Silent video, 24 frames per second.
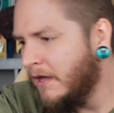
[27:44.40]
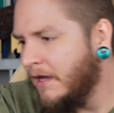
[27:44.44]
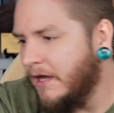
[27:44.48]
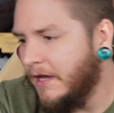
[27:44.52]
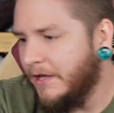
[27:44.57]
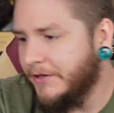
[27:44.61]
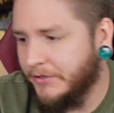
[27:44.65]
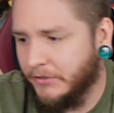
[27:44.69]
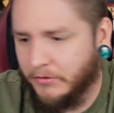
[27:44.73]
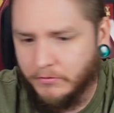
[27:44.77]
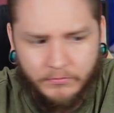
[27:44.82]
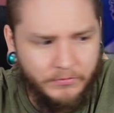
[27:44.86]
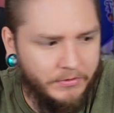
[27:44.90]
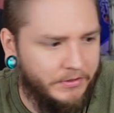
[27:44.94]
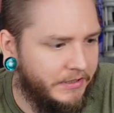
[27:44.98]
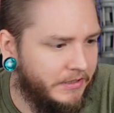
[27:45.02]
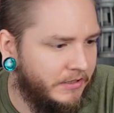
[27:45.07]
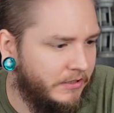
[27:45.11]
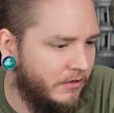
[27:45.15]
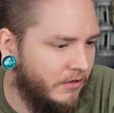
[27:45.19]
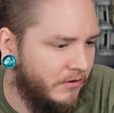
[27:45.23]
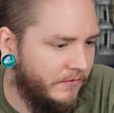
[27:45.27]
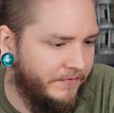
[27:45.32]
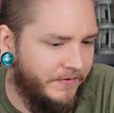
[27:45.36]
I don't really
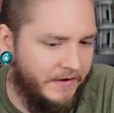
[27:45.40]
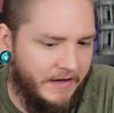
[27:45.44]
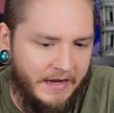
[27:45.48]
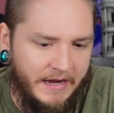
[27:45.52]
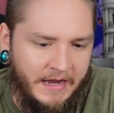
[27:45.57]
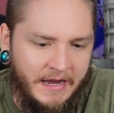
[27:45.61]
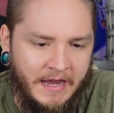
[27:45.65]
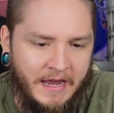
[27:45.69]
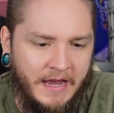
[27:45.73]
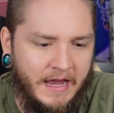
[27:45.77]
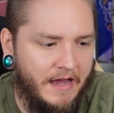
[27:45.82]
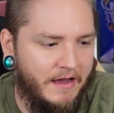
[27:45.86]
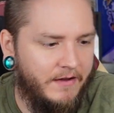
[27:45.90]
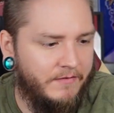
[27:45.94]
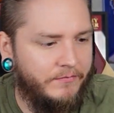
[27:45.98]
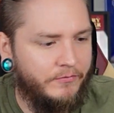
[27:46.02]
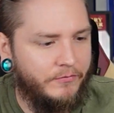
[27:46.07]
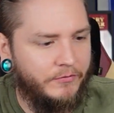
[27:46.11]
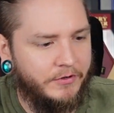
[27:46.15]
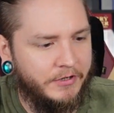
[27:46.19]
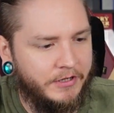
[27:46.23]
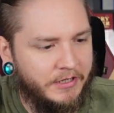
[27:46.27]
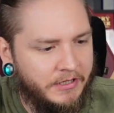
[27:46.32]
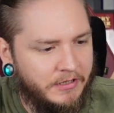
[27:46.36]
know if I have
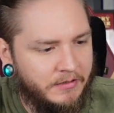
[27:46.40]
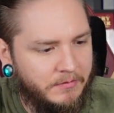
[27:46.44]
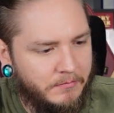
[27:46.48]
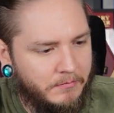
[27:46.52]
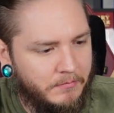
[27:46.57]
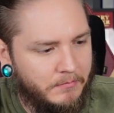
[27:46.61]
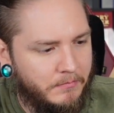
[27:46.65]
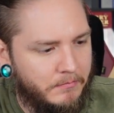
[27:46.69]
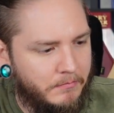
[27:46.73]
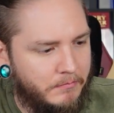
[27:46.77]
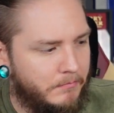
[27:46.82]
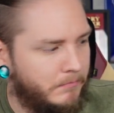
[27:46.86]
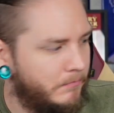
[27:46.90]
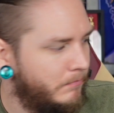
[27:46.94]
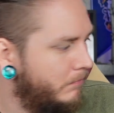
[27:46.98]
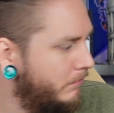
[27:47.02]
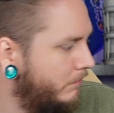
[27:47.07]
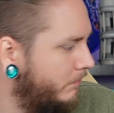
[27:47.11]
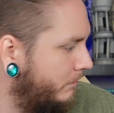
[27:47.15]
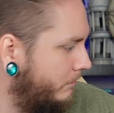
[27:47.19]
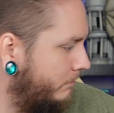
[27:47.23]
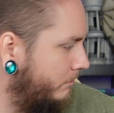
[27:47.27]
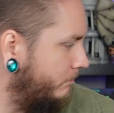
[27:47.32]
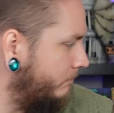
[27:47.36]
one,
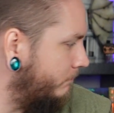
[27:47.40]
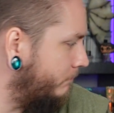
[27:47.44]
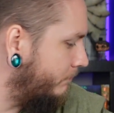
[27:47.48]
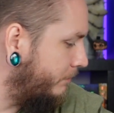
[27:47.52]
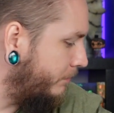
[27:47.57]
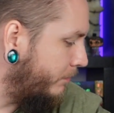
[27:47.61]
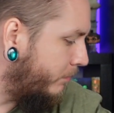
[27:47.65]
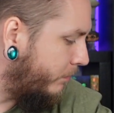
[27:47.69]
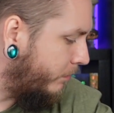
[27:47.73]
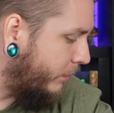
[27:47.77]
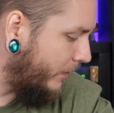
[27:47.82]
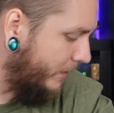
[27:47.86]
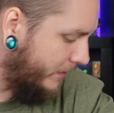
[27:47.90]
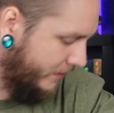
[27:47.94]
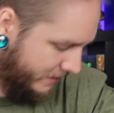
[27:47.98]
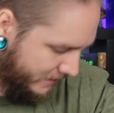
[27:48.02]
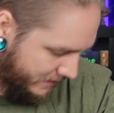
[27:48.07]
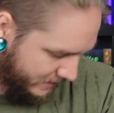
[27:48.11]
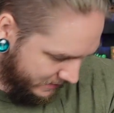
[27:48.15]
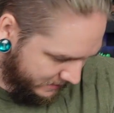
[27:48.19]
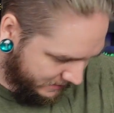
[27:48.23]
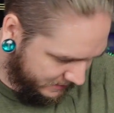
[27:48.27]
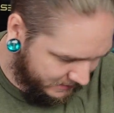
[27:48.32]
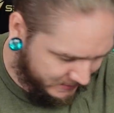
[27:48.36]

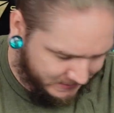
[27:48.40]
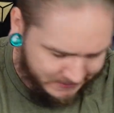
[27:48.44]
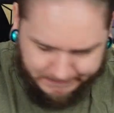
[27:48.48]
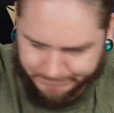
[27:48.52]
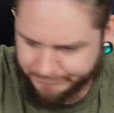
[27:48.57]
but